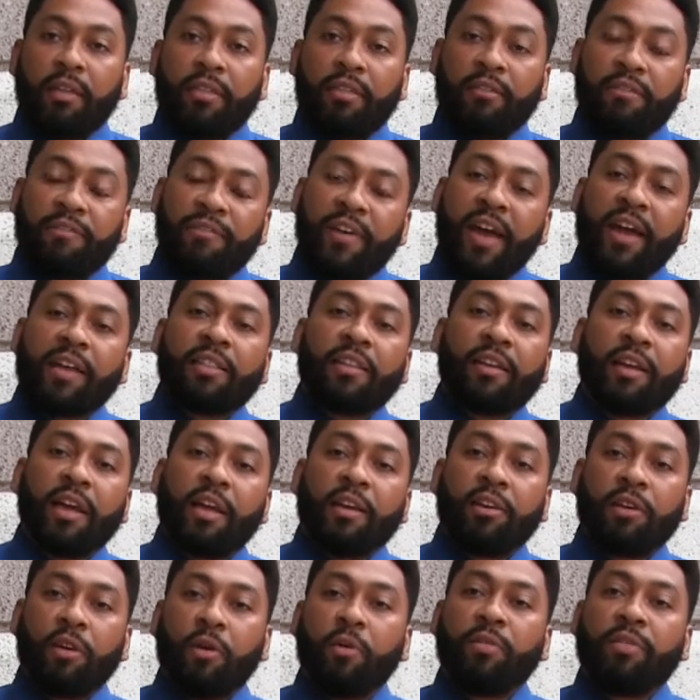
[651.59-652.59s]
the fact that
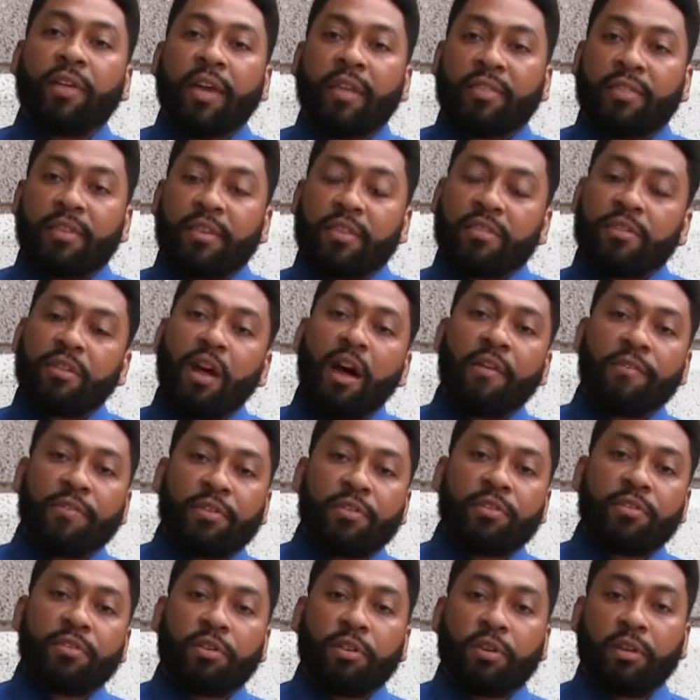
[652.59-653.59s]
I know that this
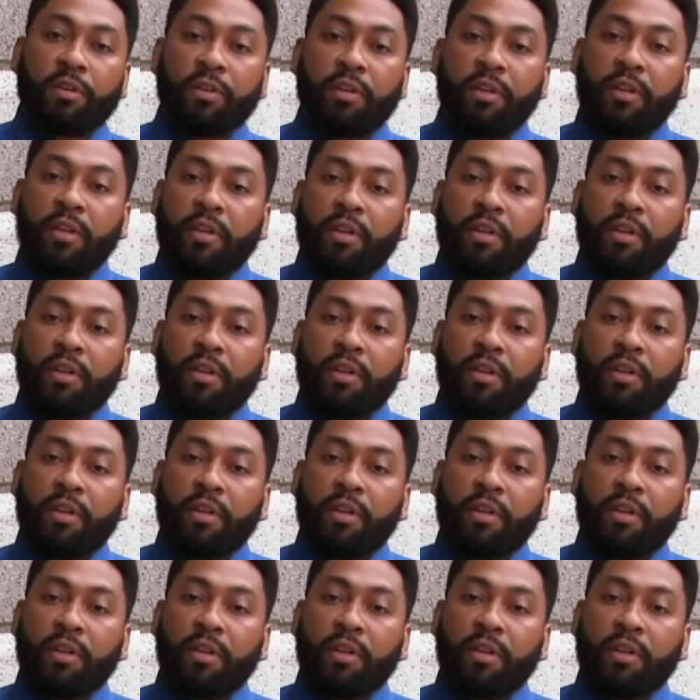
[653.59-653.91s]
officer